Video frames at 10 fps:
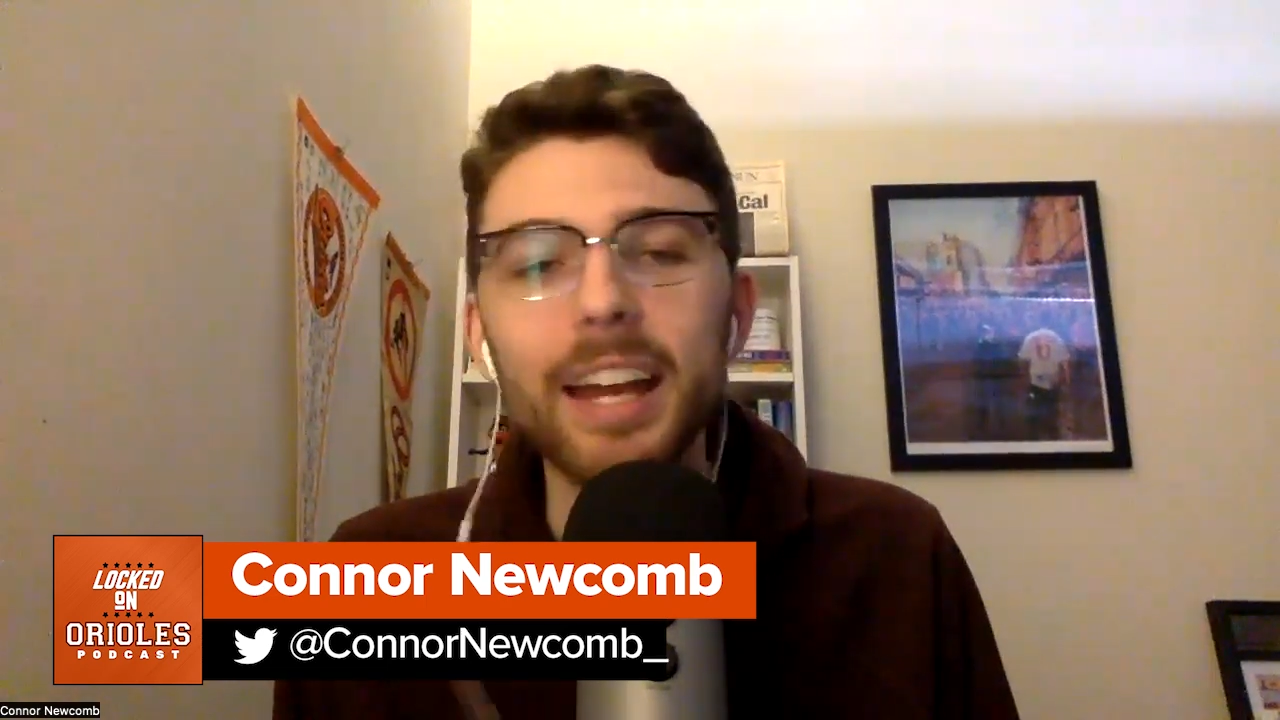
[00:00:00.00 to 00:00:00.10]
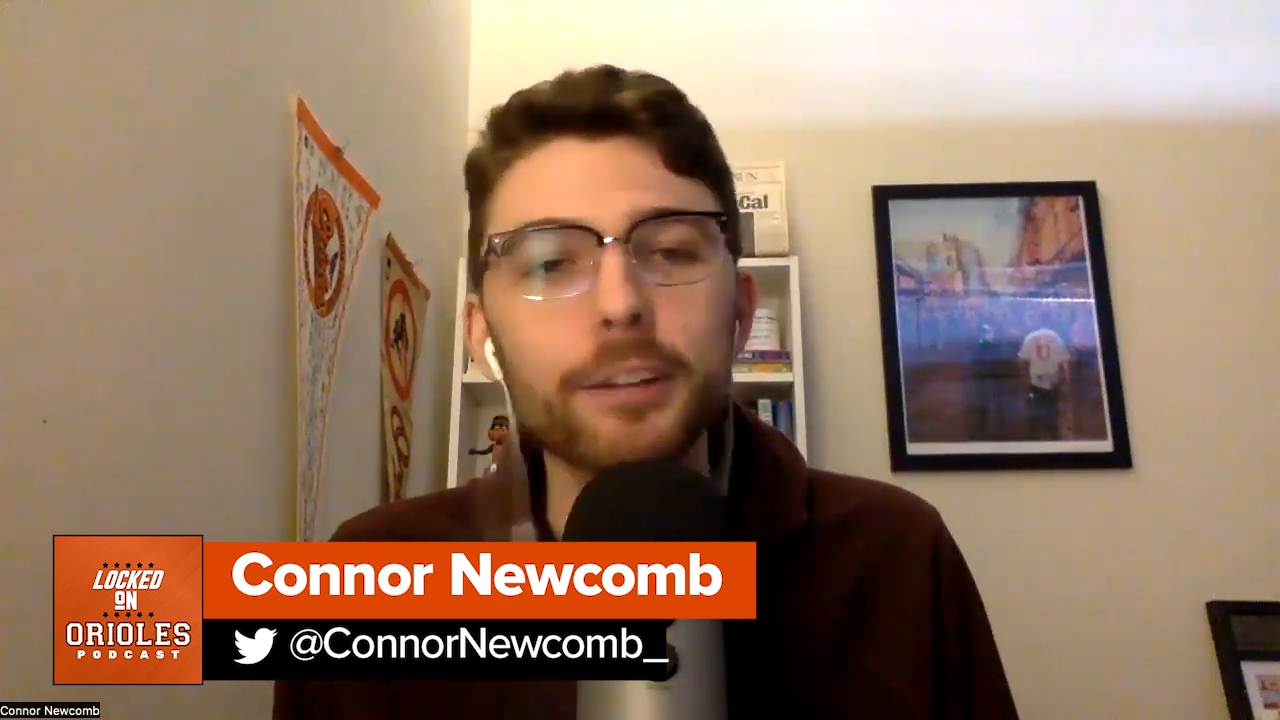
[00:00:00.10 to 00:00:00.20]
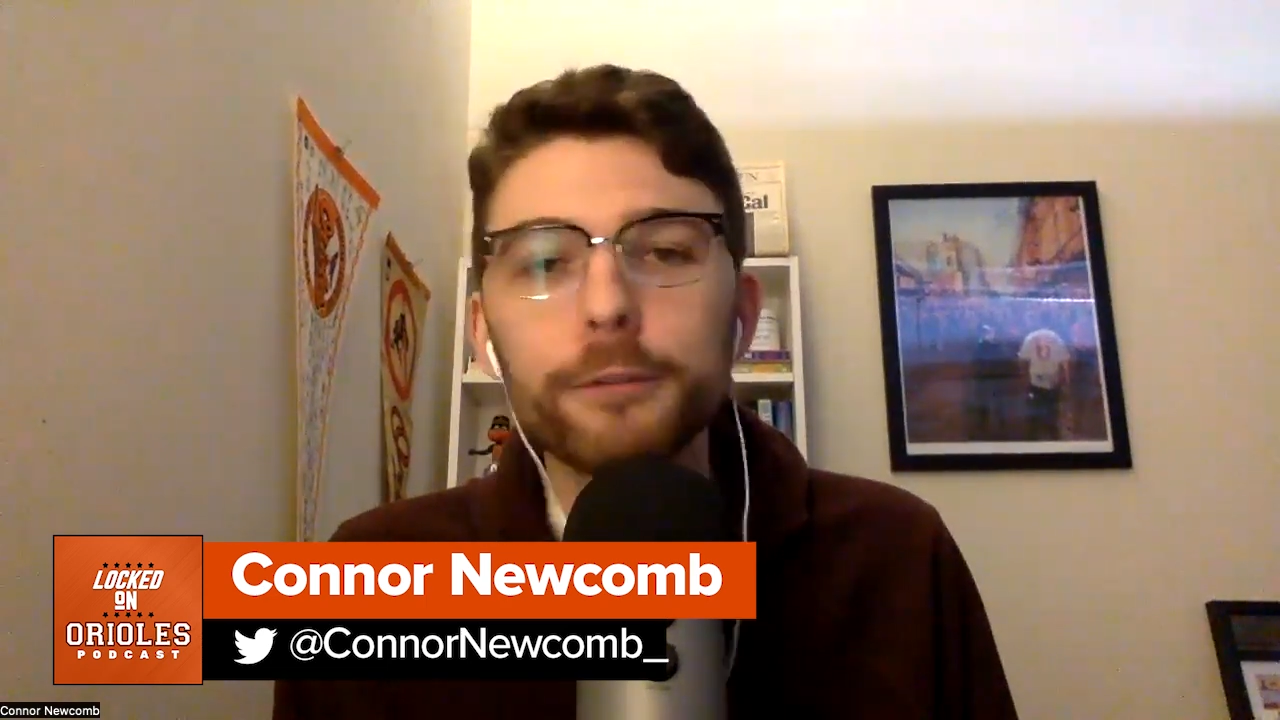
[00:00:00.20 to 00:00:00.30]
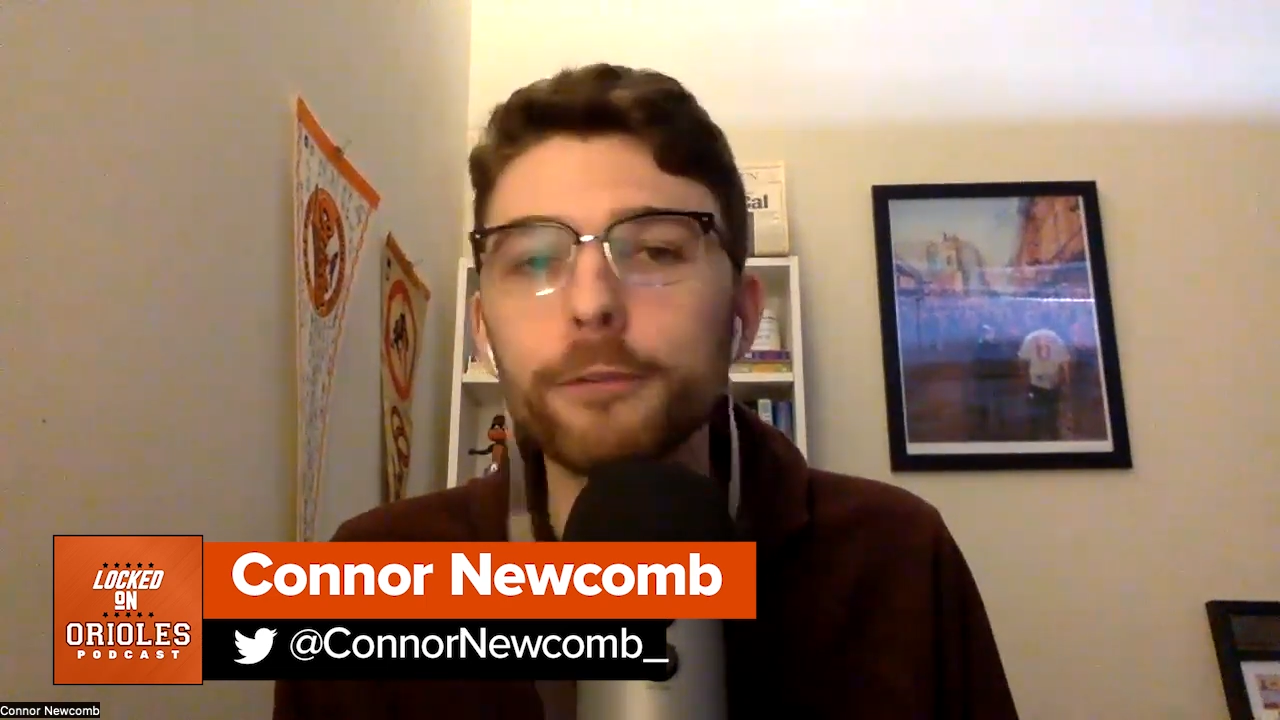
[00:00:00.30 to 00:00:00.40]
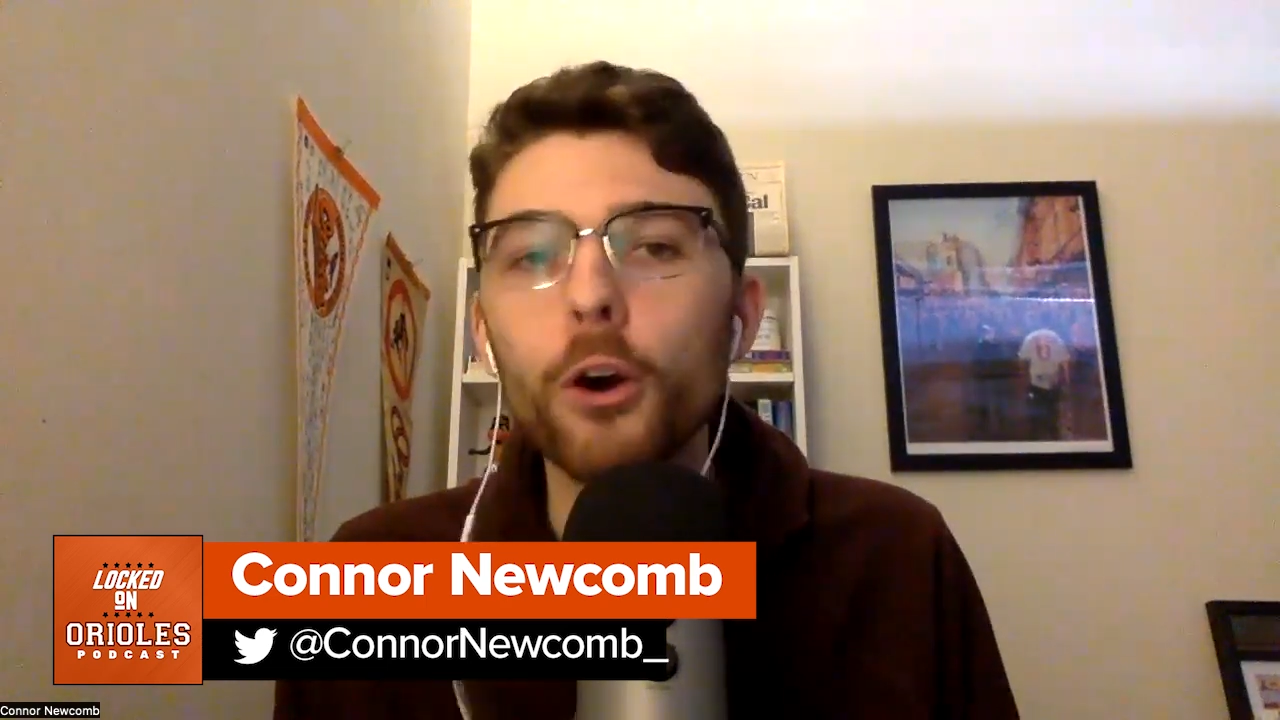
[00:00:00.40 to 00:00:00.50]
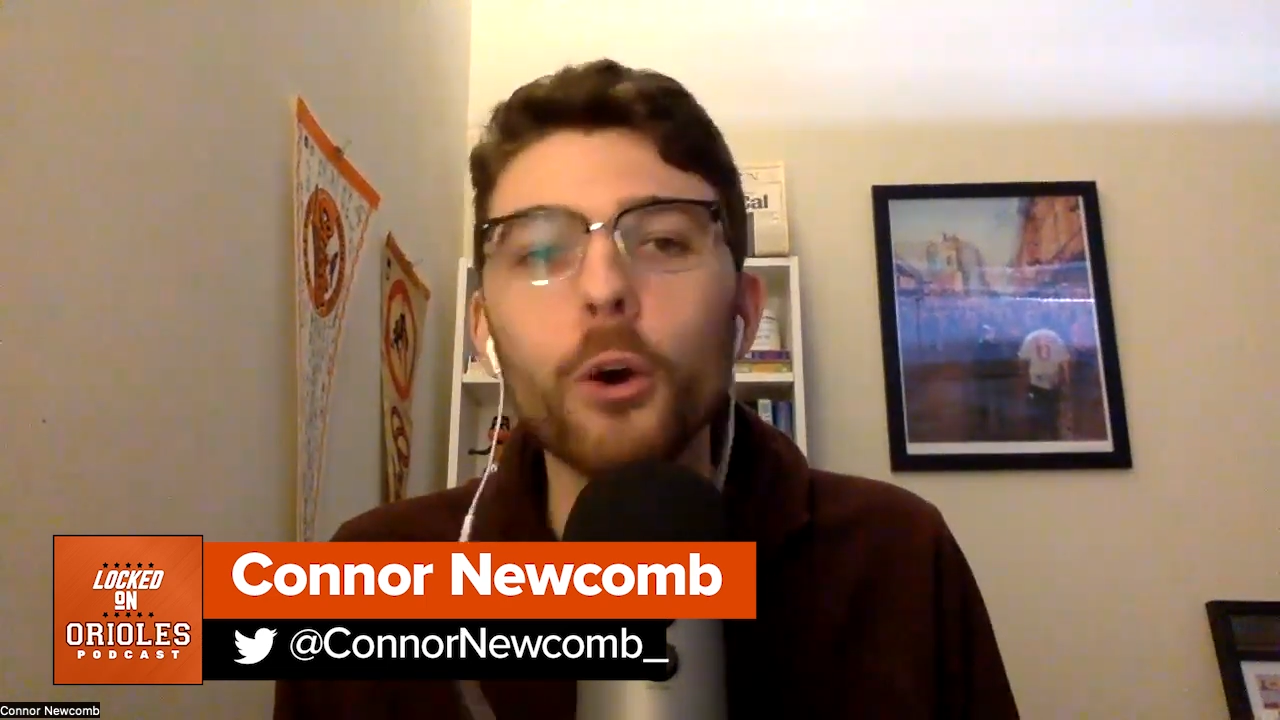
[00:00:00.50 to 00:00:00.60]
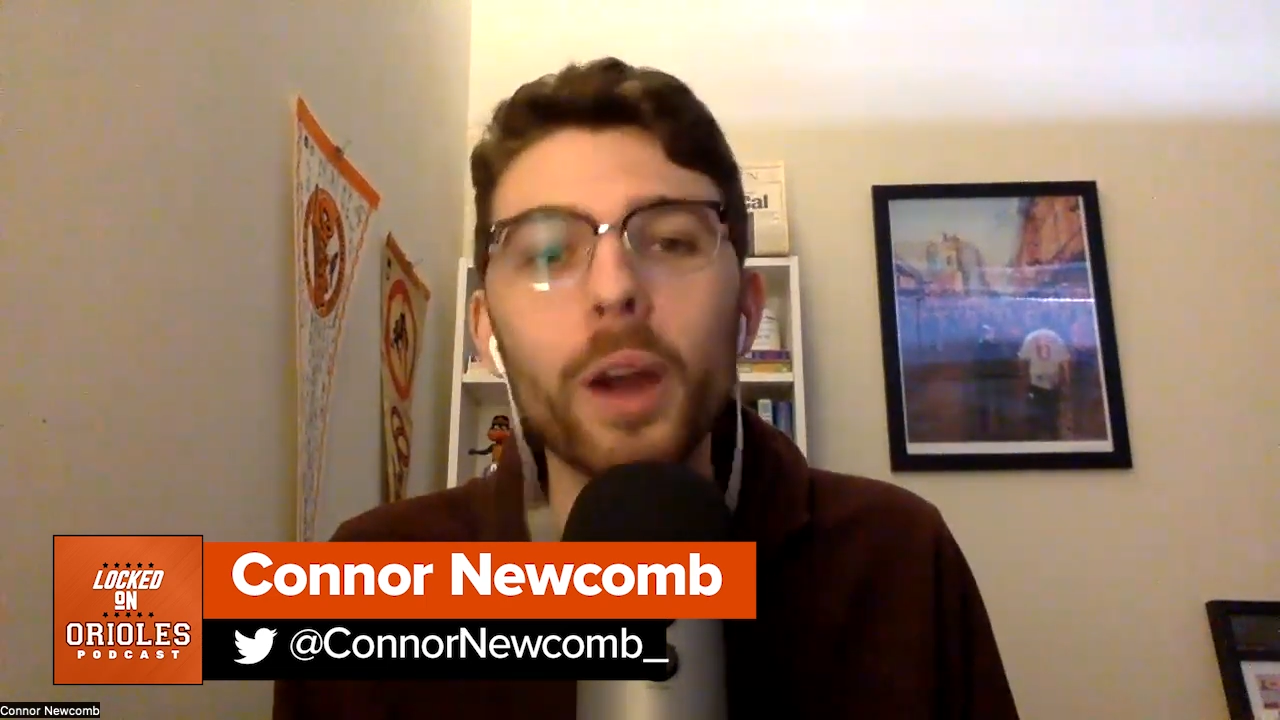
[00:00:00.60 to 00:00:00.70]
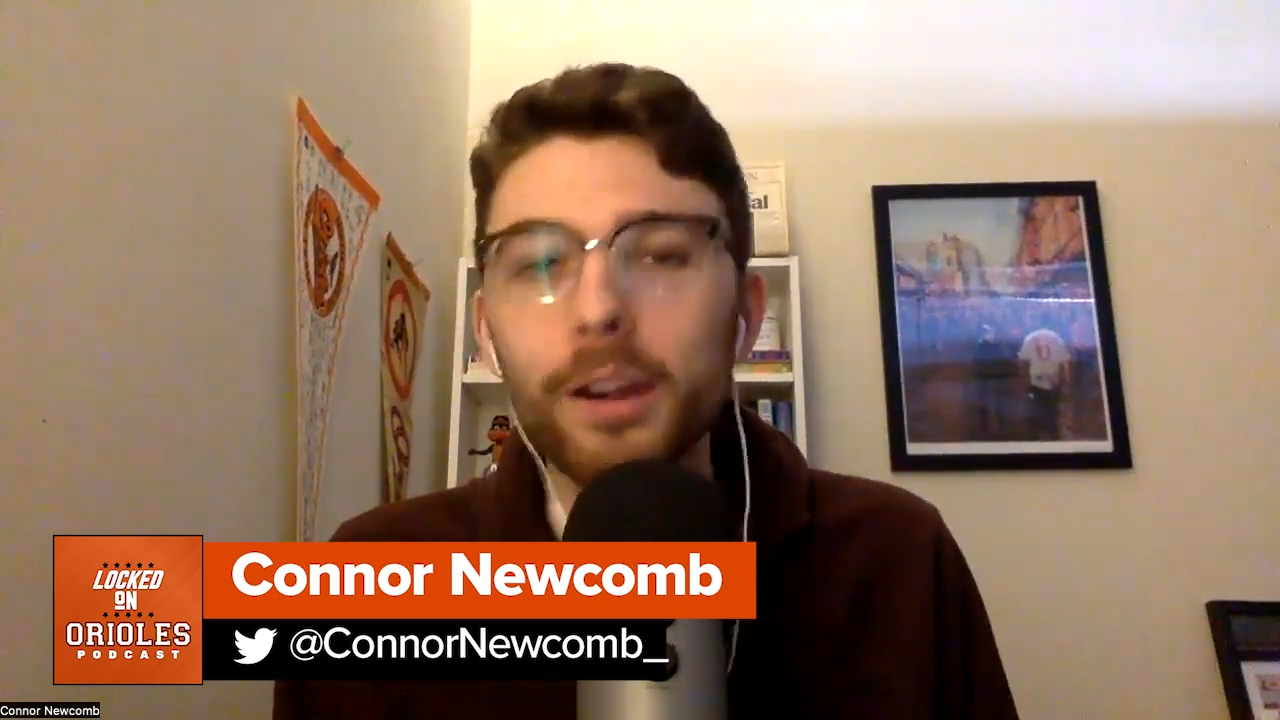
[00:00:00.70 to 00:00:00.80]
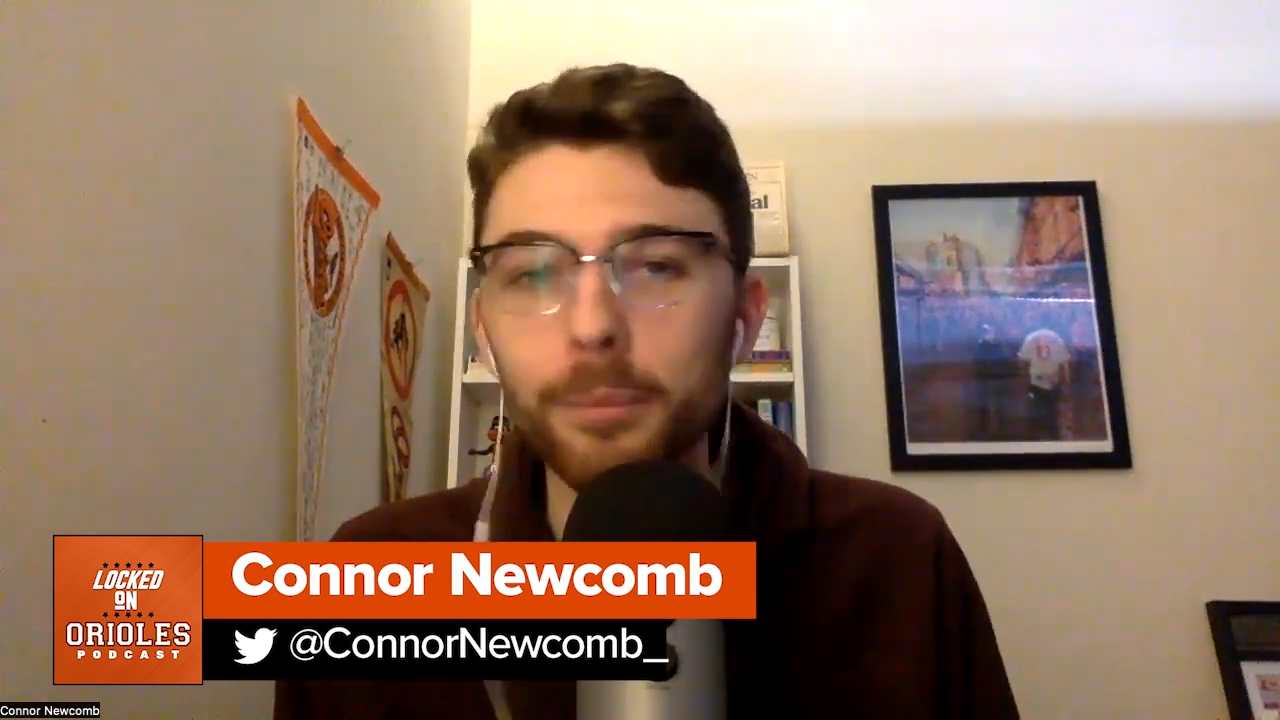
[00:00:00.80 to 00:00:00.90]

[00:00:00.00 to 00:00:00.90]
as far away